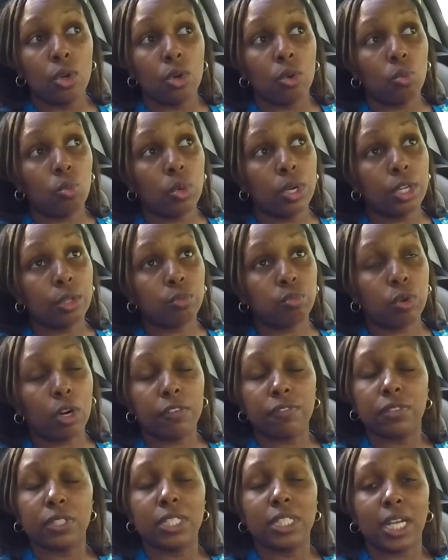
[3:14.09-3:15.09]
with
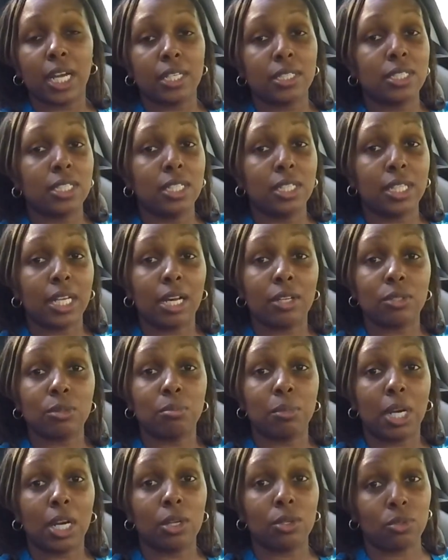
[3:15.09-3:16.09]
roughly
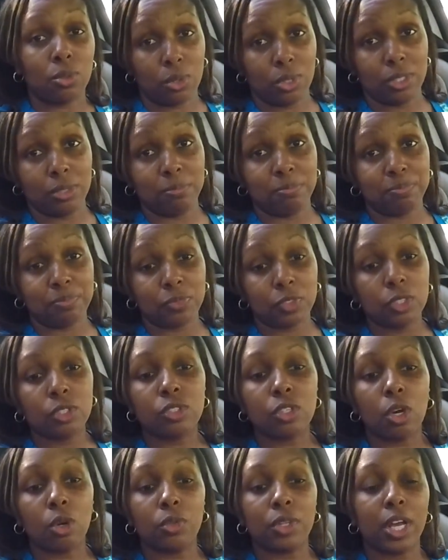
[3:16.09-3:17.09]
19,000 miles on it.
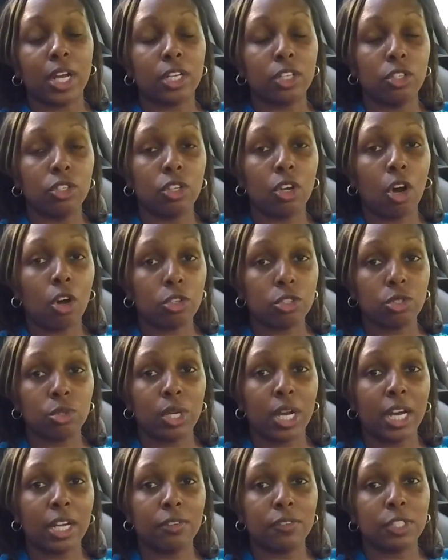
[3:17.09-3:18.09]
So that could also
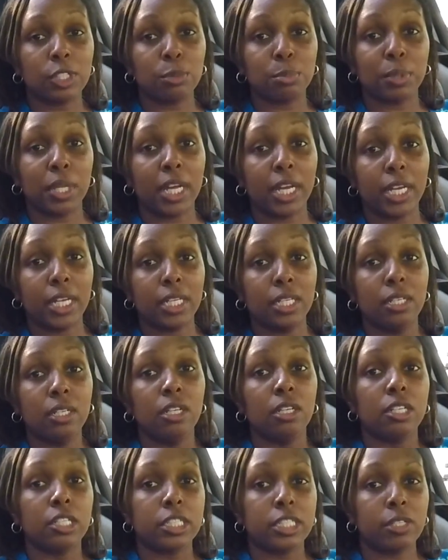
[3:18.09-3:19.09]
kind of explain
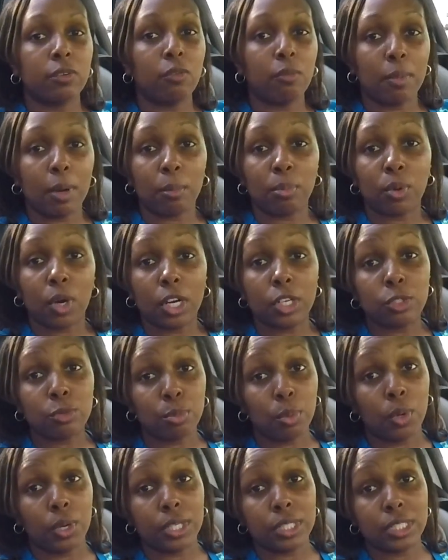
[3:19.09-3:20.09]
some of my price
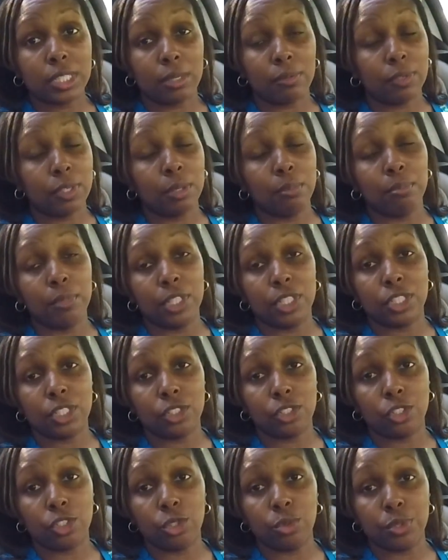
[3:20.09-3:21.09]
points that I'm going to
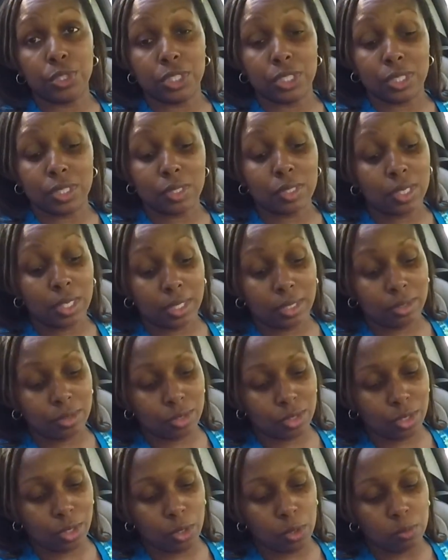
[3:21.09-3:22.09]
mention to you in just a second.
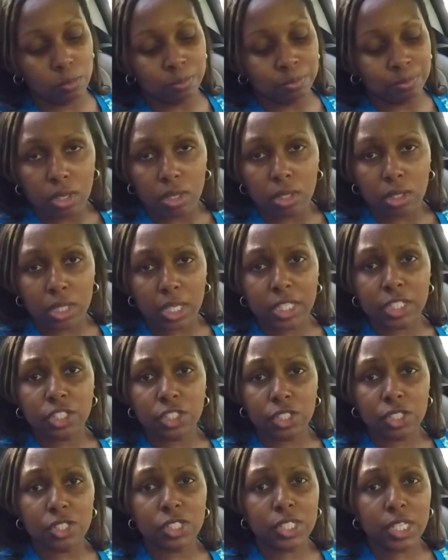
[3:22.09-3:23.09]
So
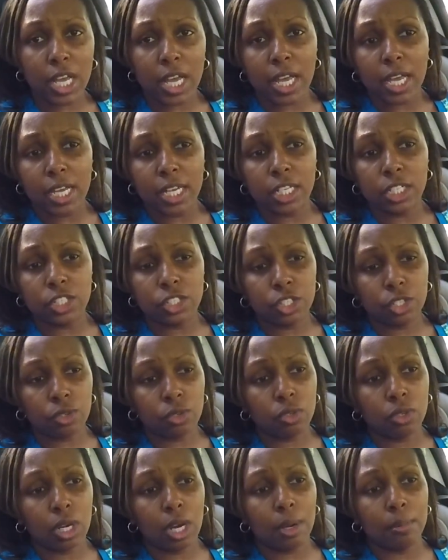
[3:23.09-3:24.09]
let's just say in
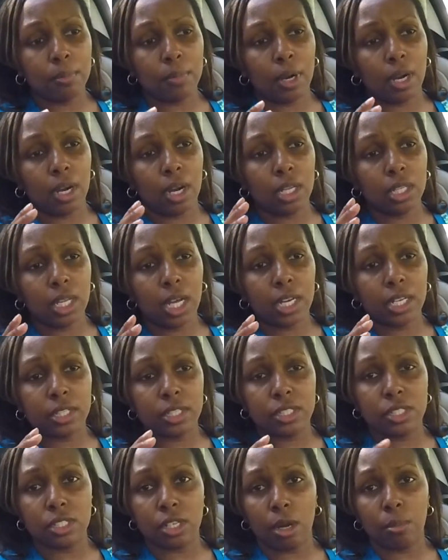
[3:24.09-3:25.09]
general, a lot of
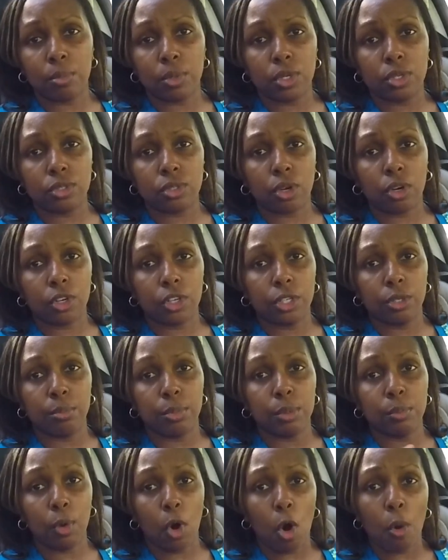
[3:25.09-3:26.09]
these numbers are going to
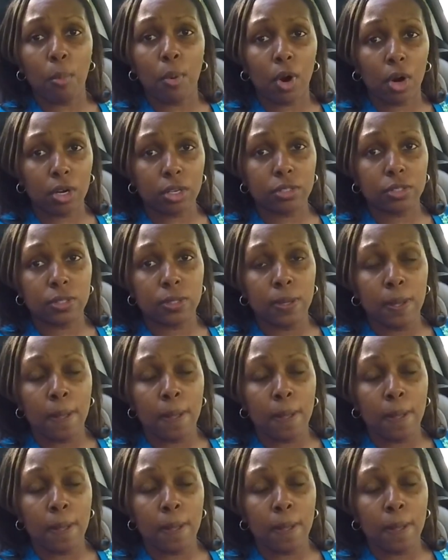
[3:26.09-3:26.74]
be ballparks.